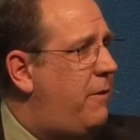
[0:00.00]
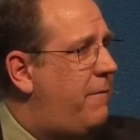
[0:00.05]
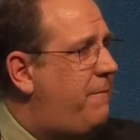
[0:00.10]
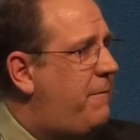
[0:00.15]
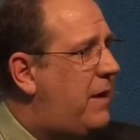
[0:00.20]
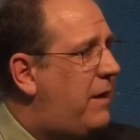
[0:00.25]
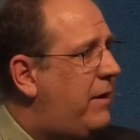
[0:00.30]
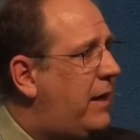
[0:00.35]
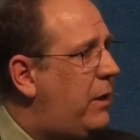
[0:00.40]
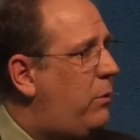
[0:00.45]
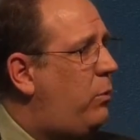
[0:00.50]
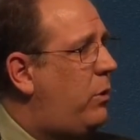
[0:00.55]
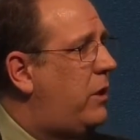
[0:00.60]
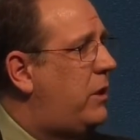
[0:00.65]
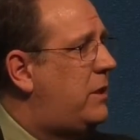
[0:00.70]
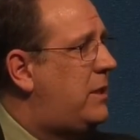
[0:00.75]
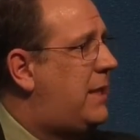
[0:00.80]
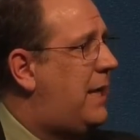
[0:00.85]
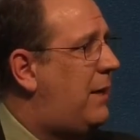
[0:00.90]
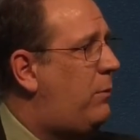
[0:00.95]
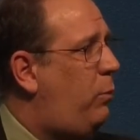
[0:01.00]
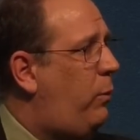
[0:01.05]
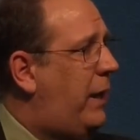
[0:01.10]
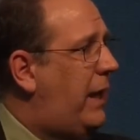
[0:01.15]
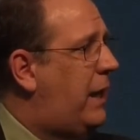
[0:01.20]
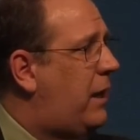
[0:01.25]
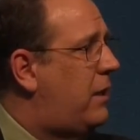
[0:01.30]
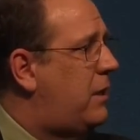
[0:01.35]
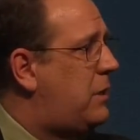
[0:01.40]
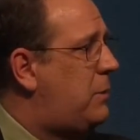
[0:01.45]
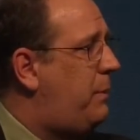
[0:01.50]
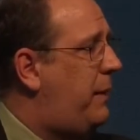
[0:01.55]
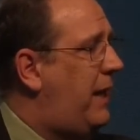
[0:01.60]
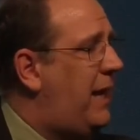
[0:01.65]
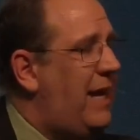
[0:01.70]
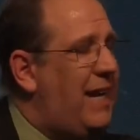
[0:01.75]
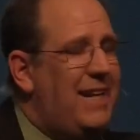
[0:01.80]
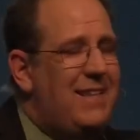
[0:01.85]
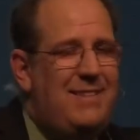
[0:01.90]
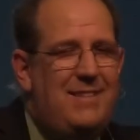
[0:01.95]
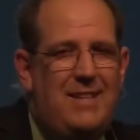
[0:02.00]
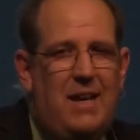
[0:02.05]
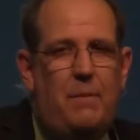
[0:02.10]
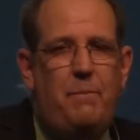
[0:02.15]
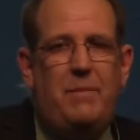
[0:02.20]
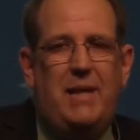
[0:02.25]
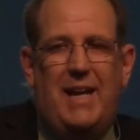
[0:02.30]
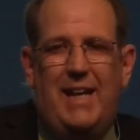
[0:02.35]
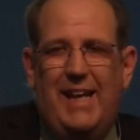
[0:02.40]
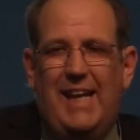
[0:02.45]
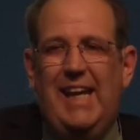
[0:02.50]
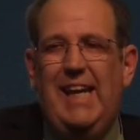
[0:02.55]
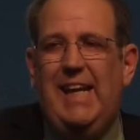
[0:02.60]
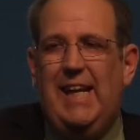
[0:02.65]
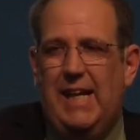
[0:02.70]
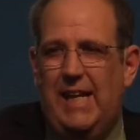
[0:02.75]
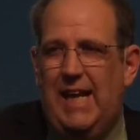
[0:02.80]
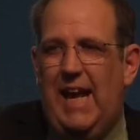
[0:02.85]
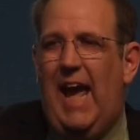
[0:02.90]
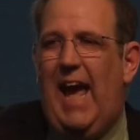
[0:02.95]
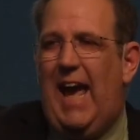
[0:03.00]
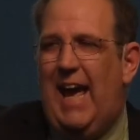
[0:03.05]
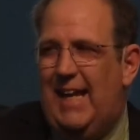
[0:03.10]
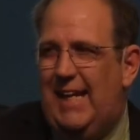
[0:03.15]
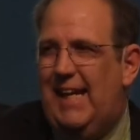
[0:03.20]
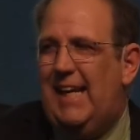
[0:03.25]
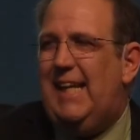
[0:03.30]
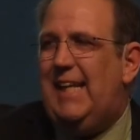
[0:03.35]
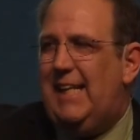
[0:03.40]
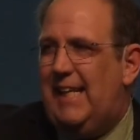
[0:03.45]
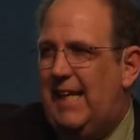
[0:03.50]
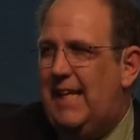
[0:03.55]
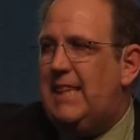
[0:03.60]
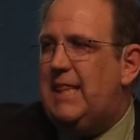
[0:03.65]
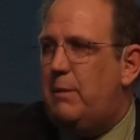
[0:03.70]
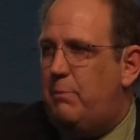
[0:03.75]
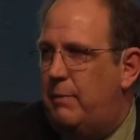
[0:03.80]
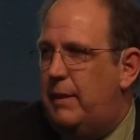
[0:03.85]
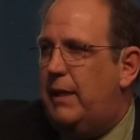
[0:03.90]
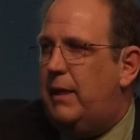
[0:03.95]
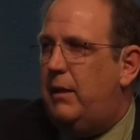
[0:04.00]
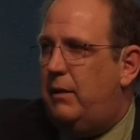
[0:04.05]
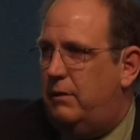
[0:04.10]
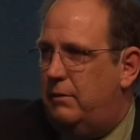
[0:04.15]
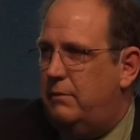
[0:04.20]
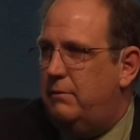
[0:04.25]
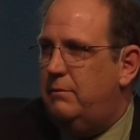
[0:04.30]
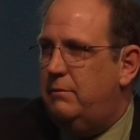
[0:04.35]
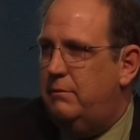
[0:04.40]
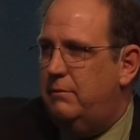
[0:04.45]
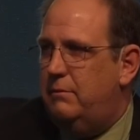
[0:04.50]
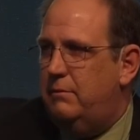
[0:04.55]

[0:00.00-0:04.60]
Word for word: the very words that we are speaking and some that He can add in in the middle.